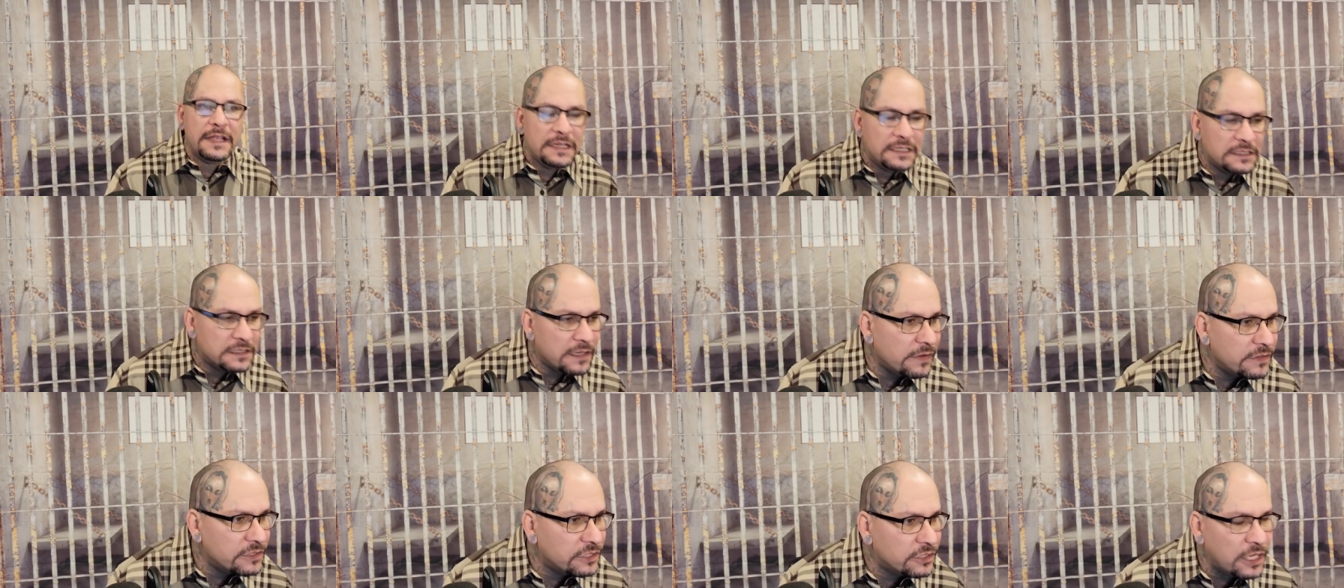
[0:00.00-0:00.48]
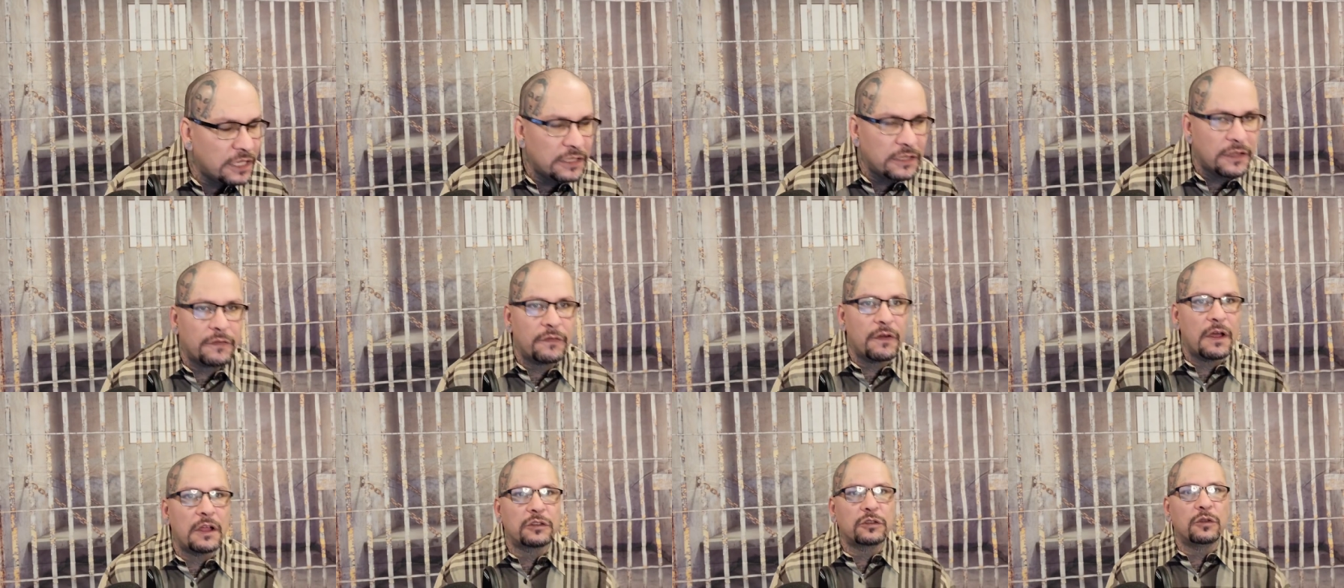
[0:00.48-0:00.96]
Sounds scared
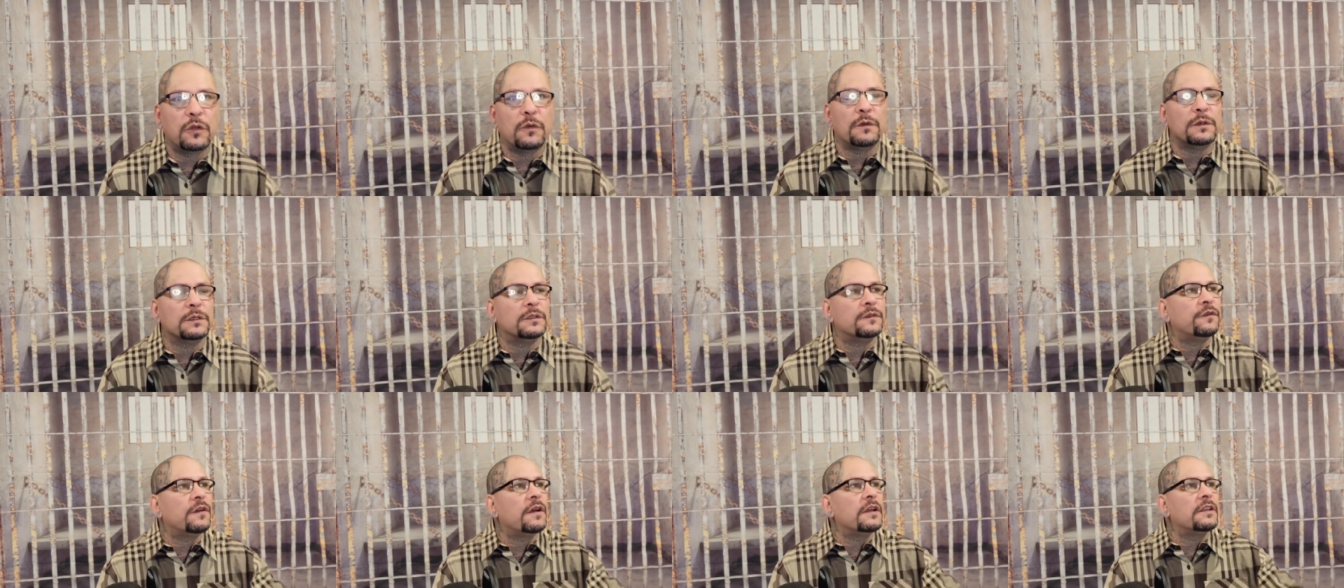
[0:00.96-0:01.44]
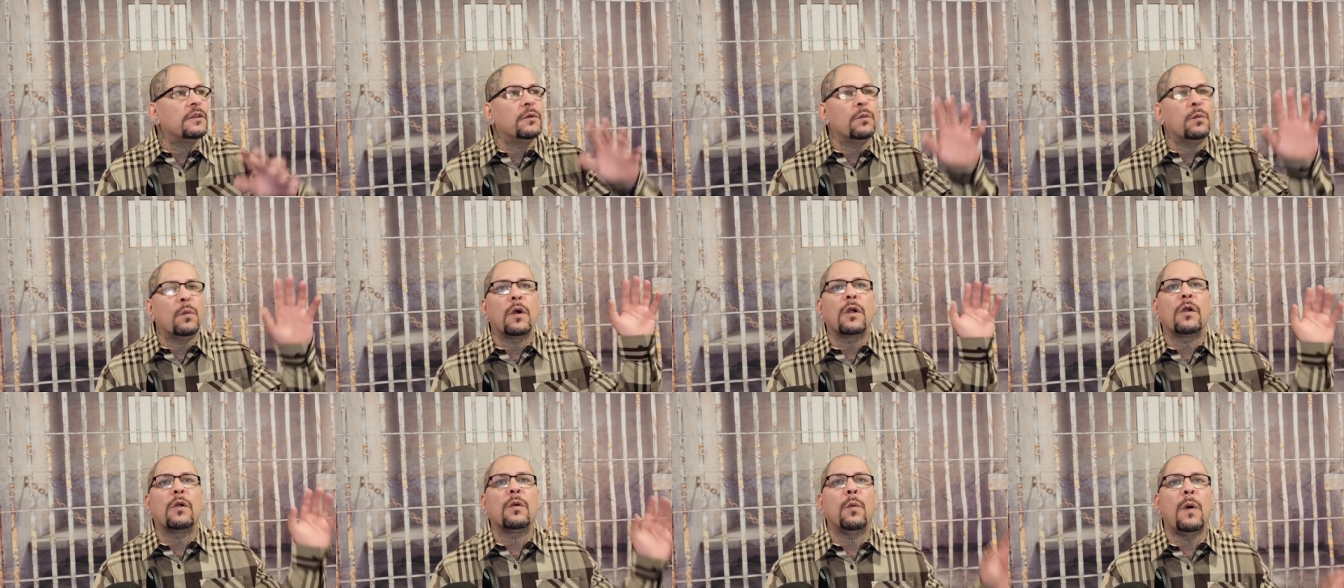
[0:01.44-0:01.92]
the Vato was fucking
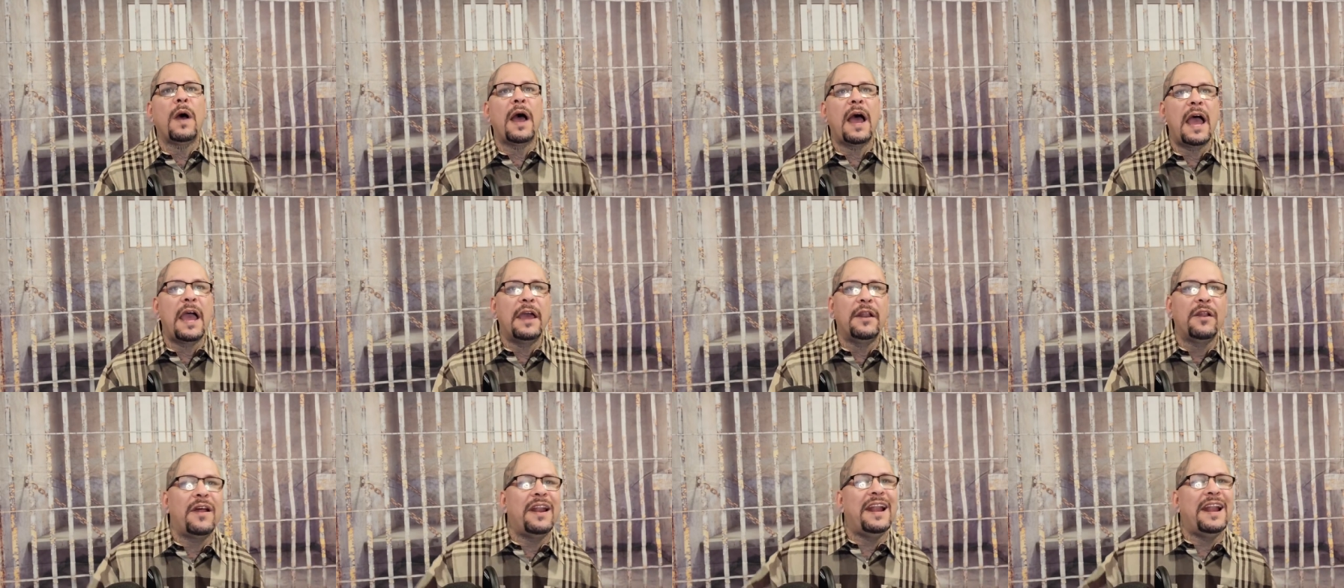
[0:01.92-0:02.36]
worldwide.